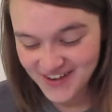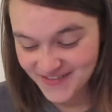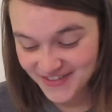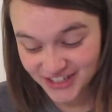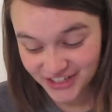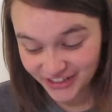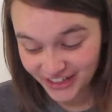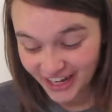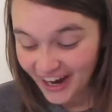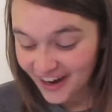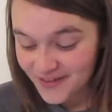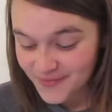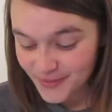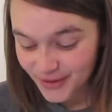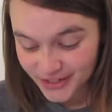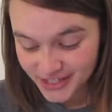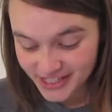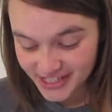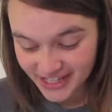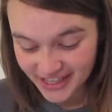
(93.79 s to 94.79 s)
So yeah,
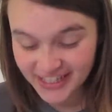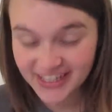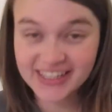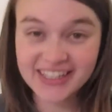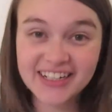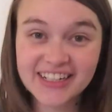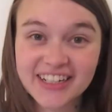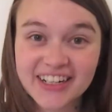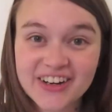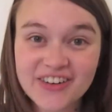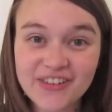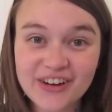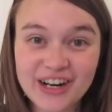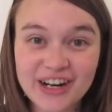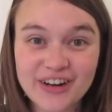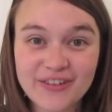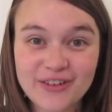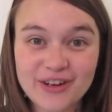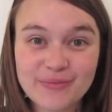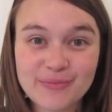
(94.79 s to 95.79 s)
most of the things in here
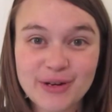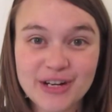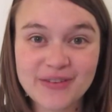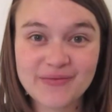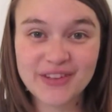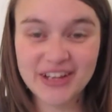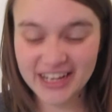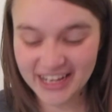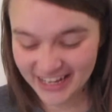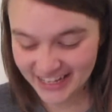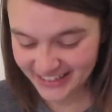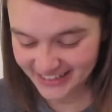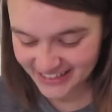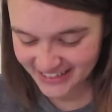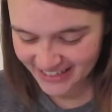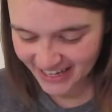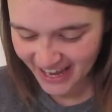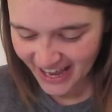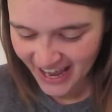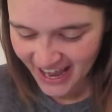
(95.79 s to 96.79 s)
were pretty big
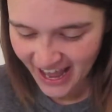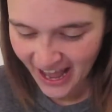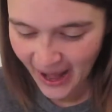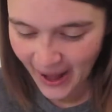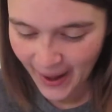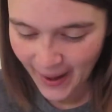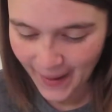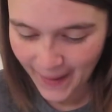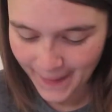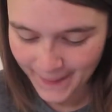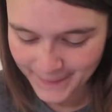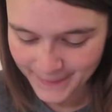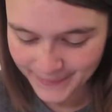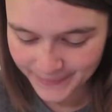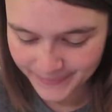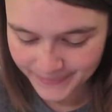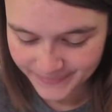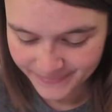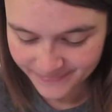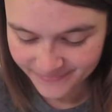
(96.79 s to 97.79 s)
hits.
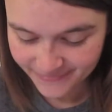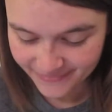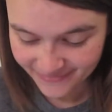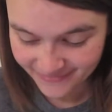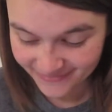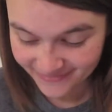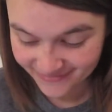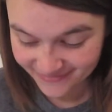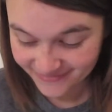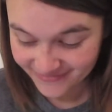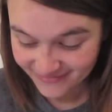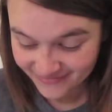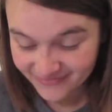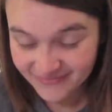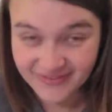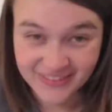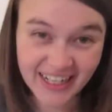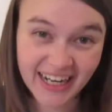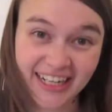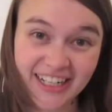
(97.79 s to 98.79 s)

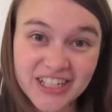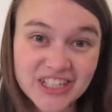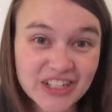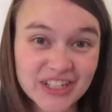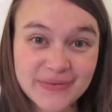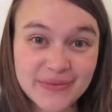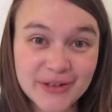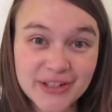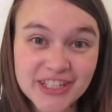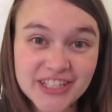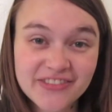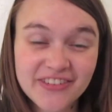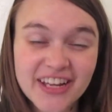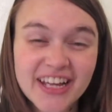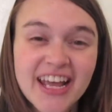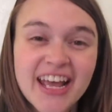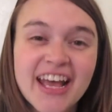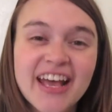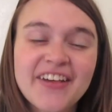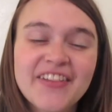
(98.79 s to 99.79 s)
I enjoyed most of
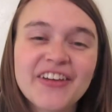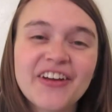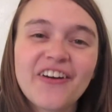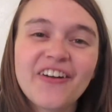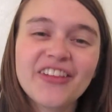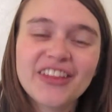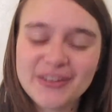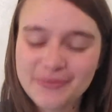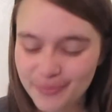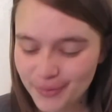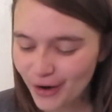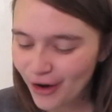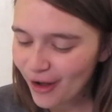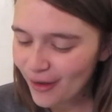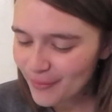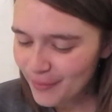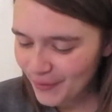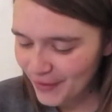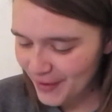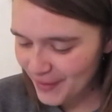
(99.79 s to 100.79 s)
it. The only
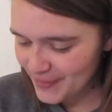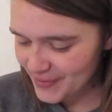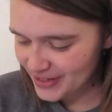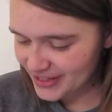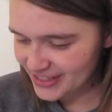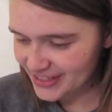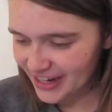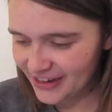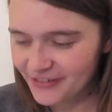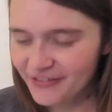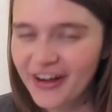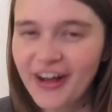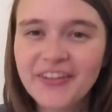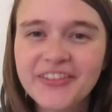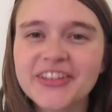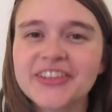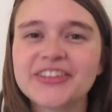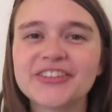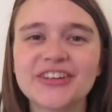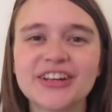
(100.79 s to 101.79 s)
problem is I found
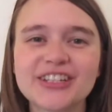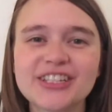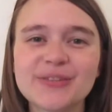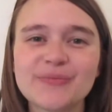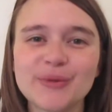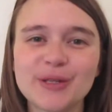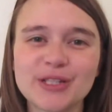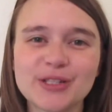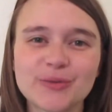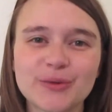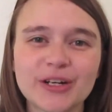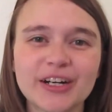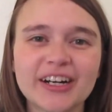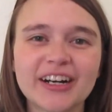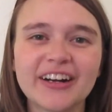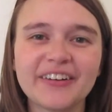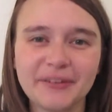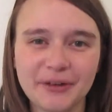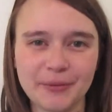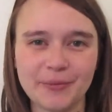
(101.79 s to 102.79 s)
that the recipes
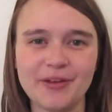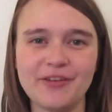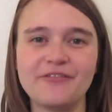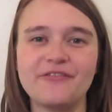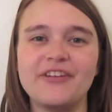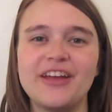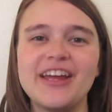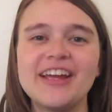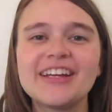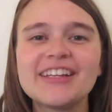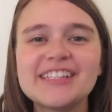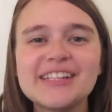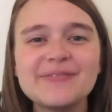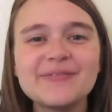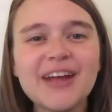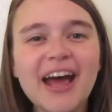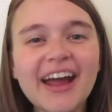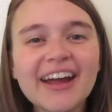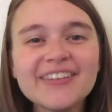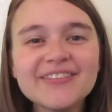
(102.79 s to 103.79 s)
were a little bit vague
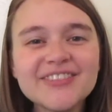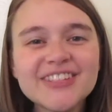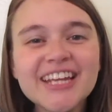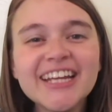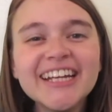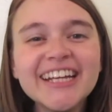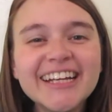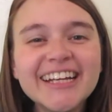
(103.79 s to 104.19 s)
sometimes,